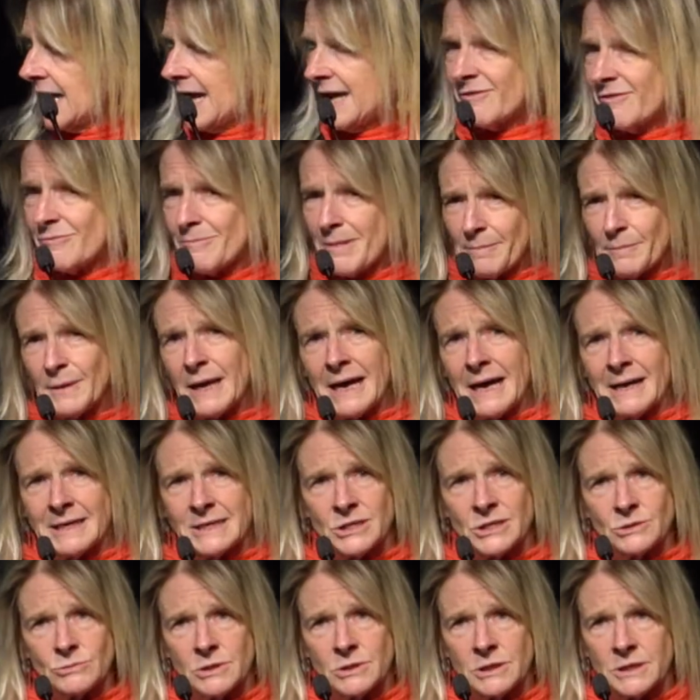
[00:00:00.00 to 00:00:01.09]
And if mum
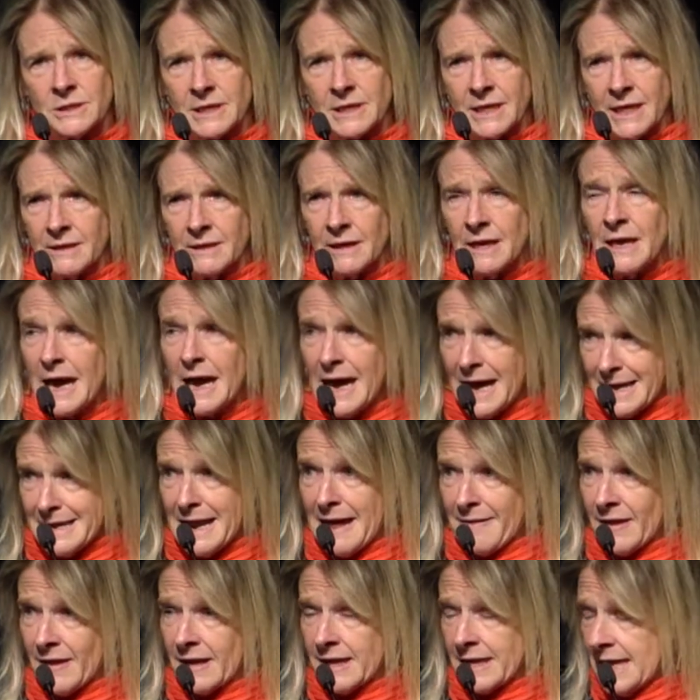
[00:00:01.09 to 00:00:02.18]
can't do it, then
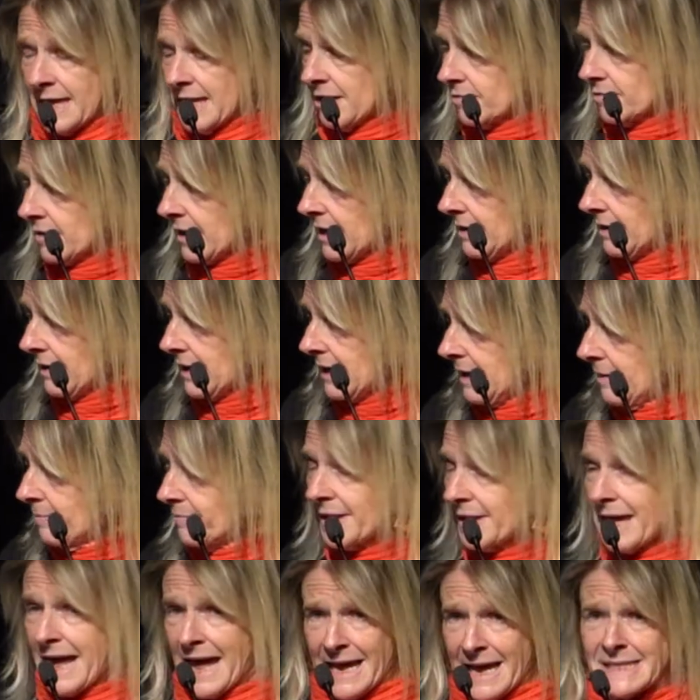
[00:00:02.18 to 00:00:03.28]
another carer
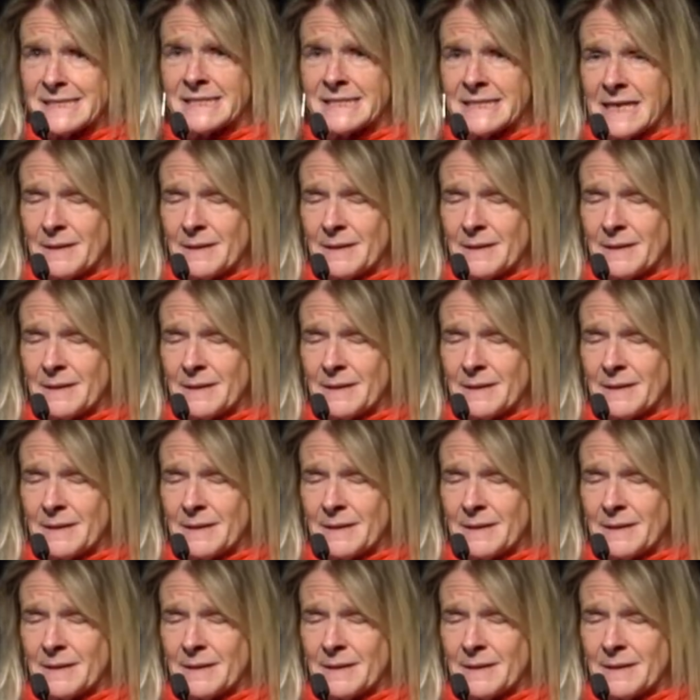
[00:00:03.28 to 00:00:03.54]
um, can